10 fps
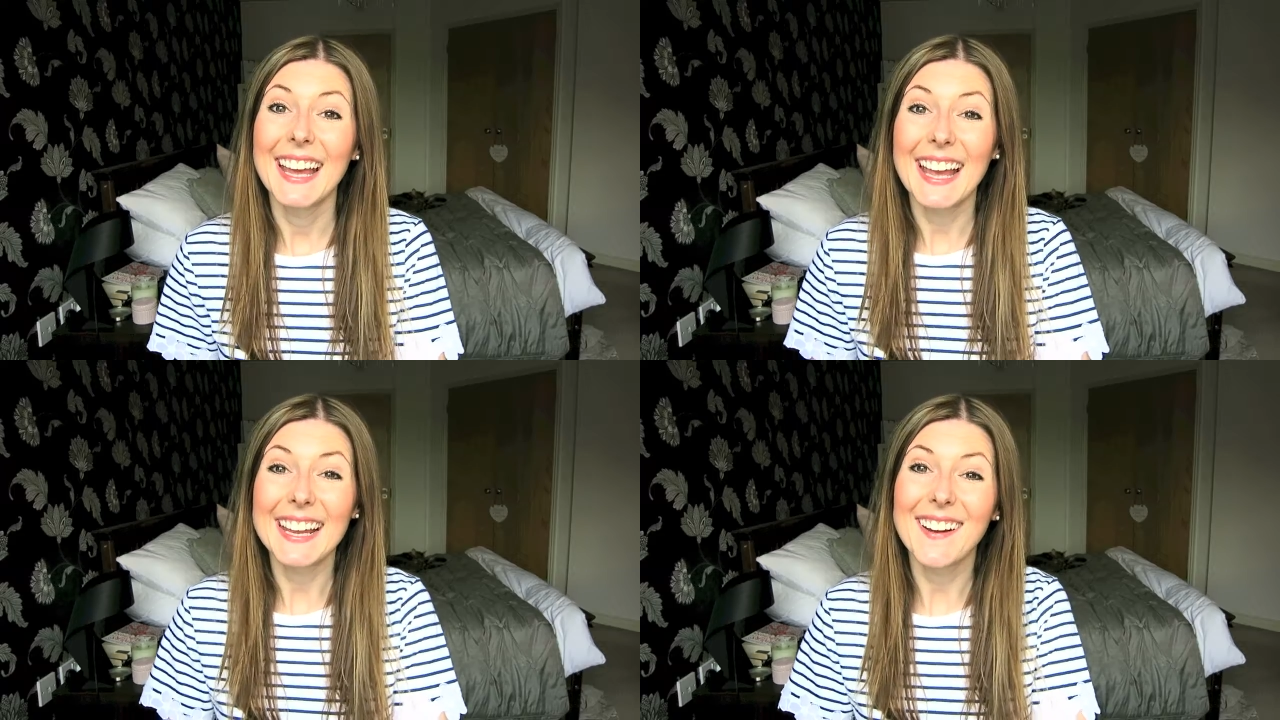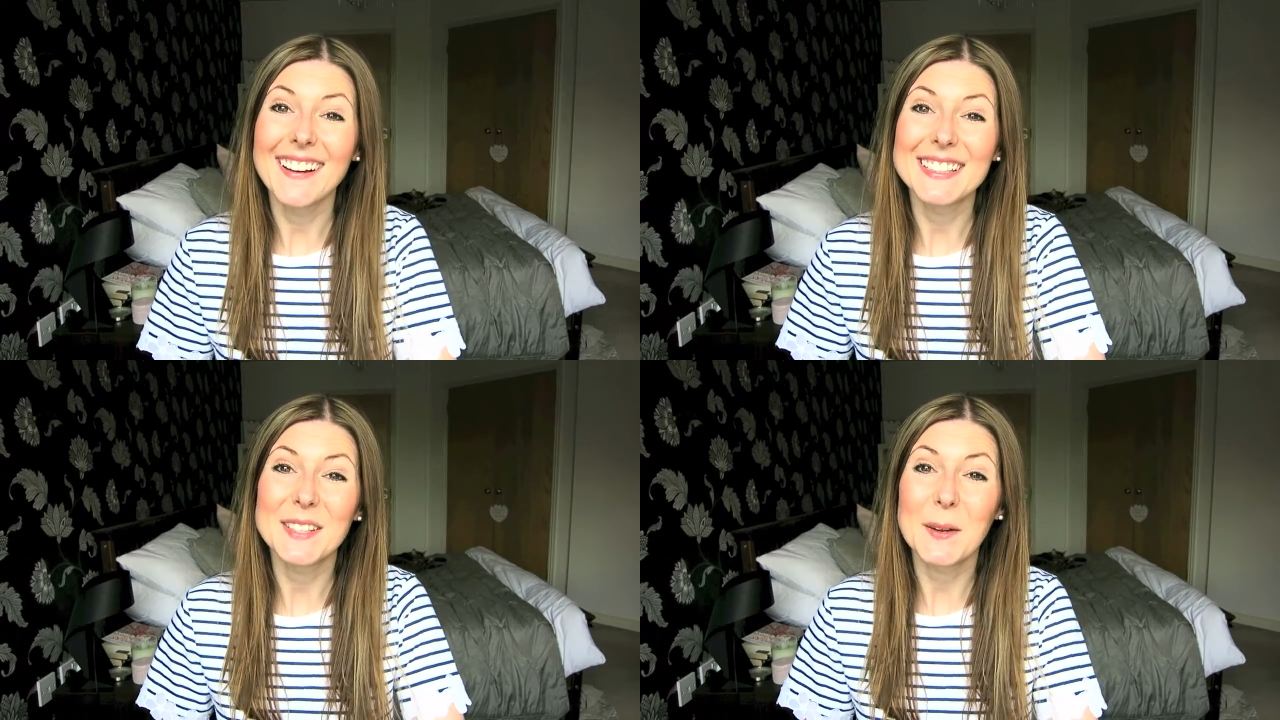Hey
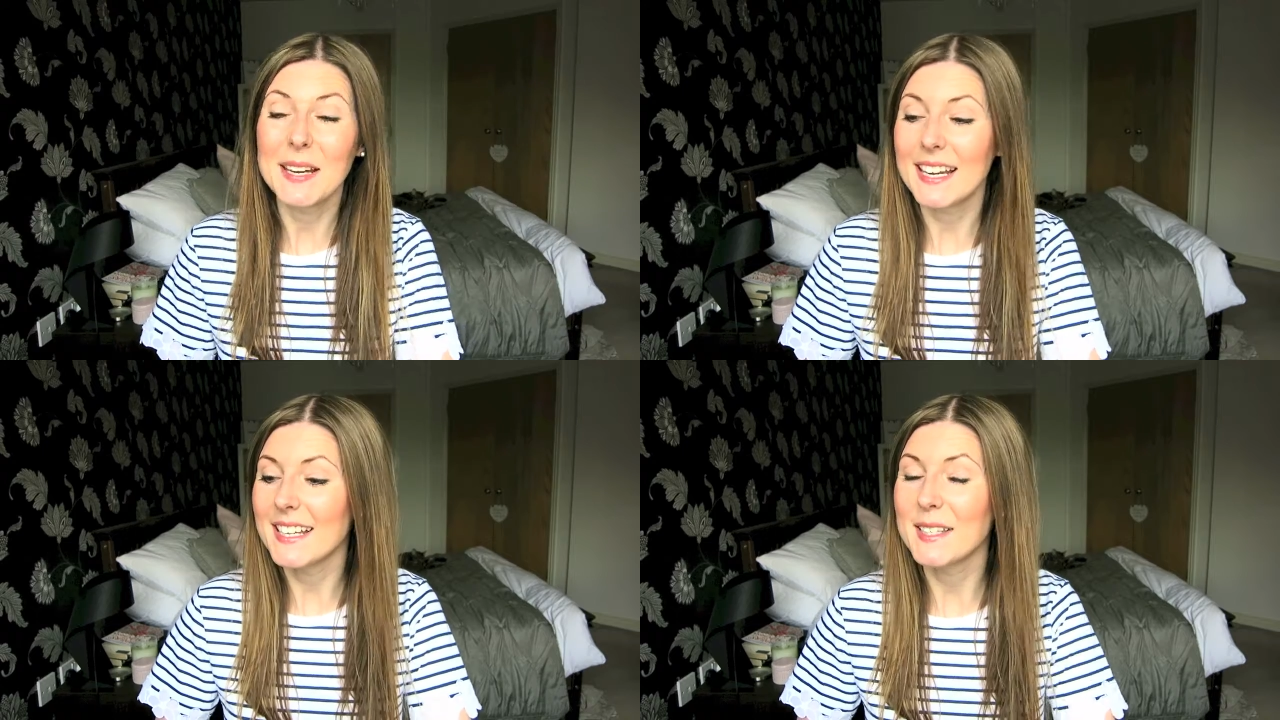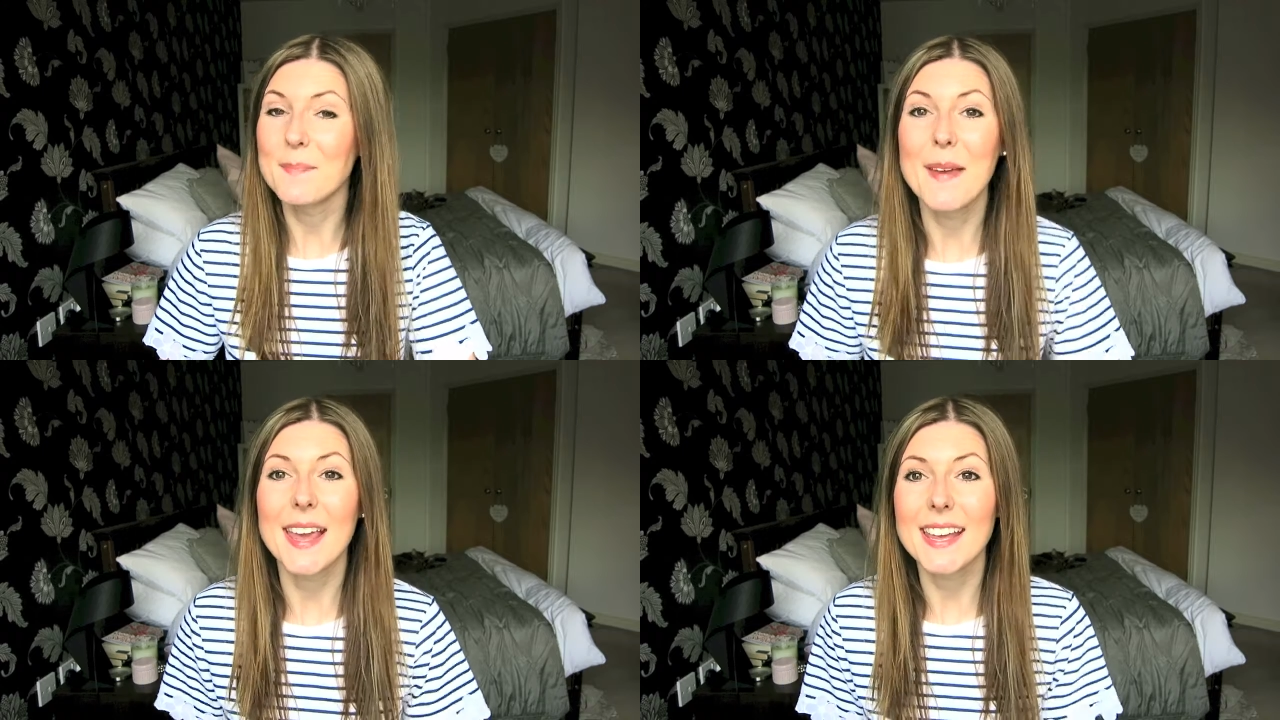guys, so it is
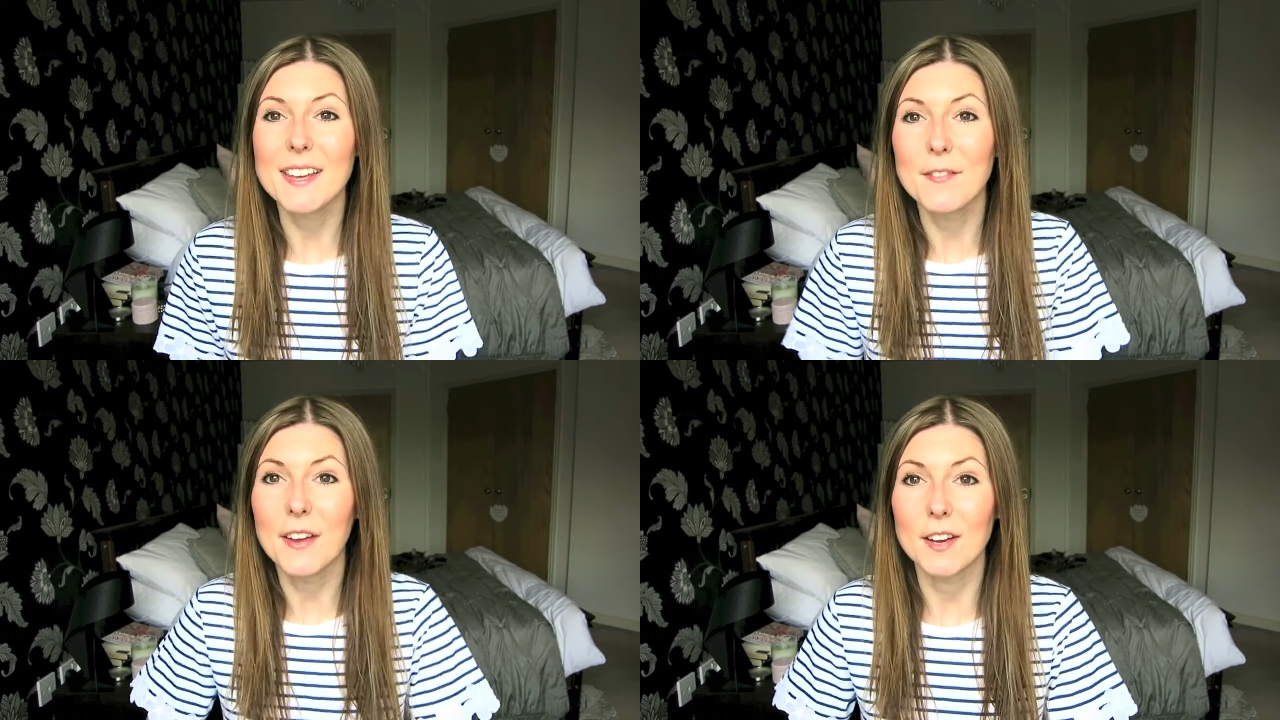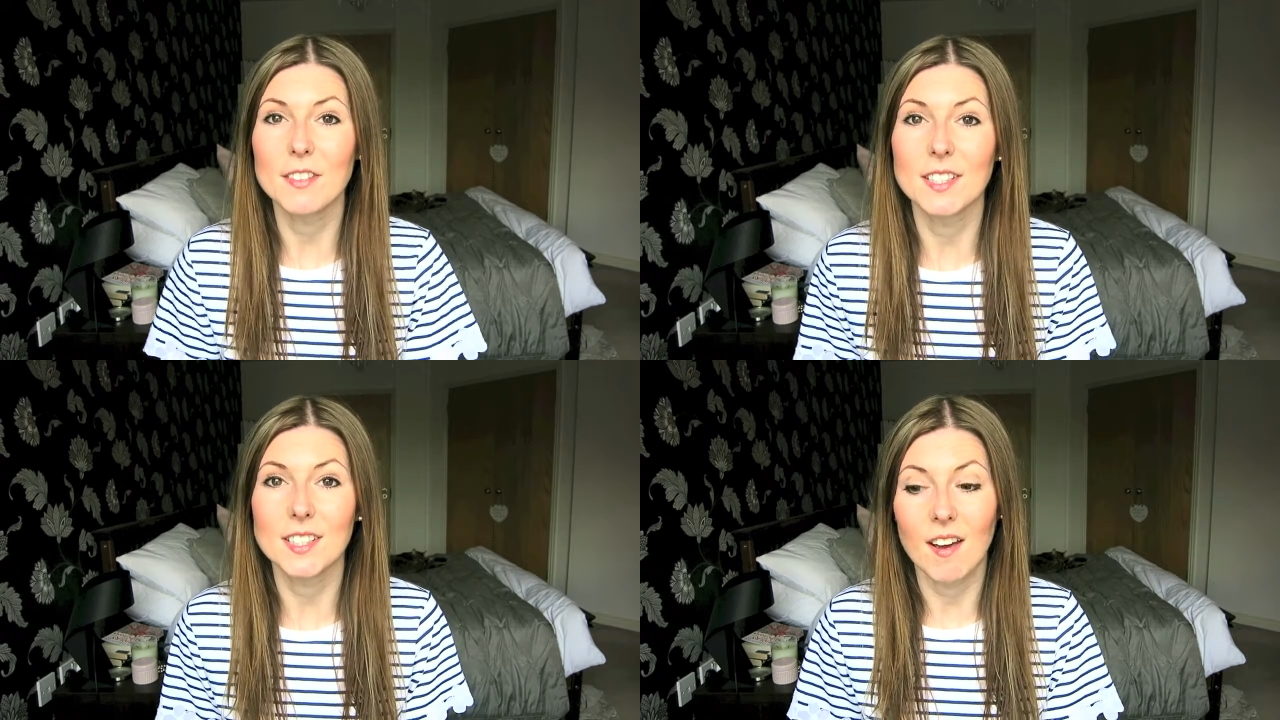May
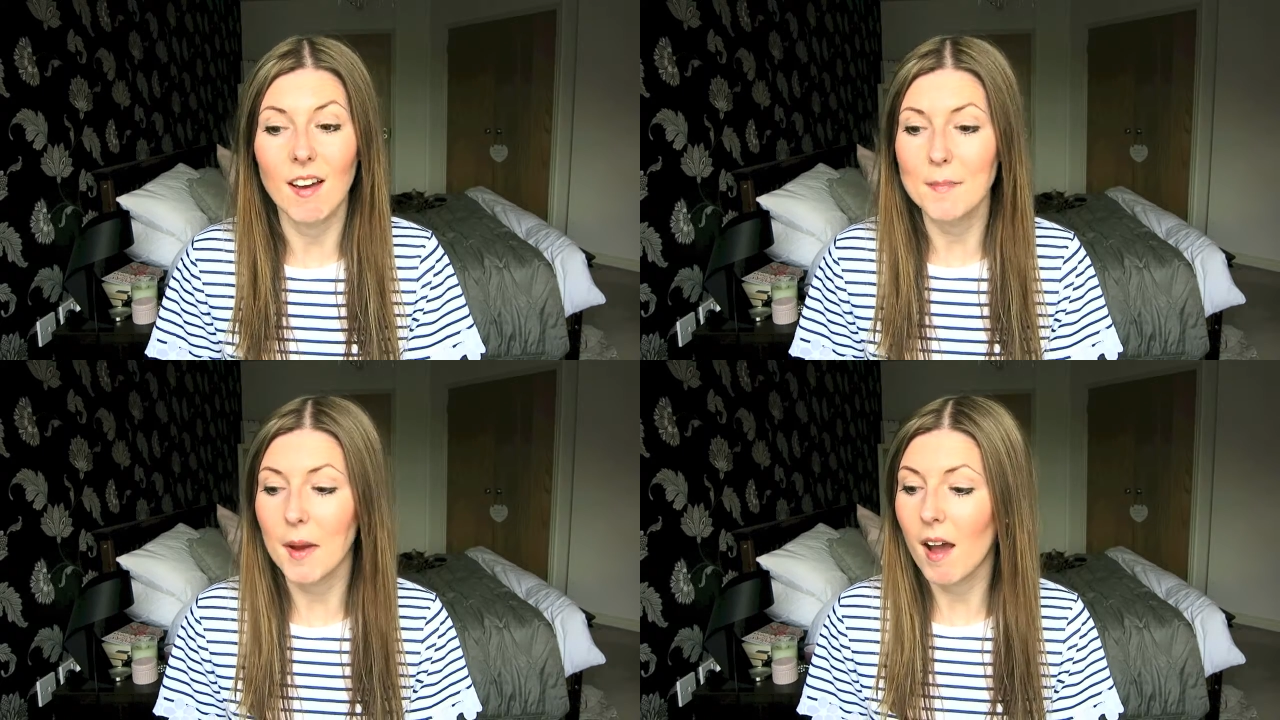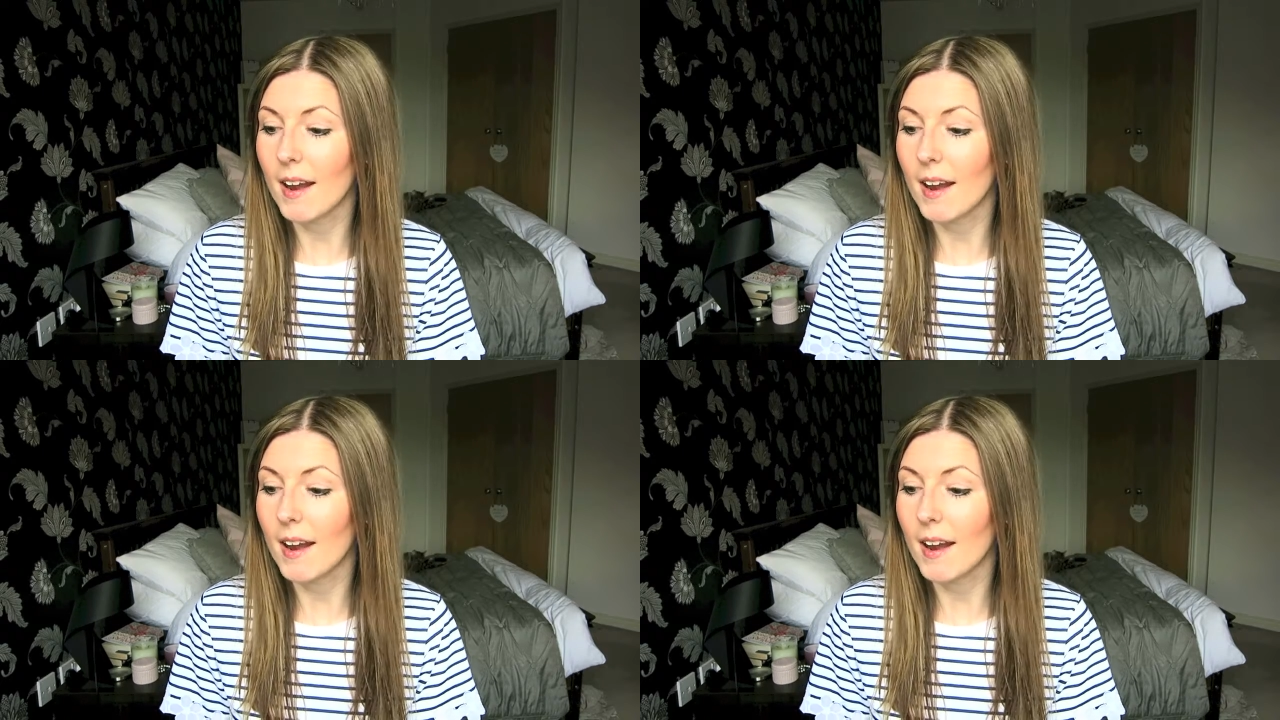favourites time.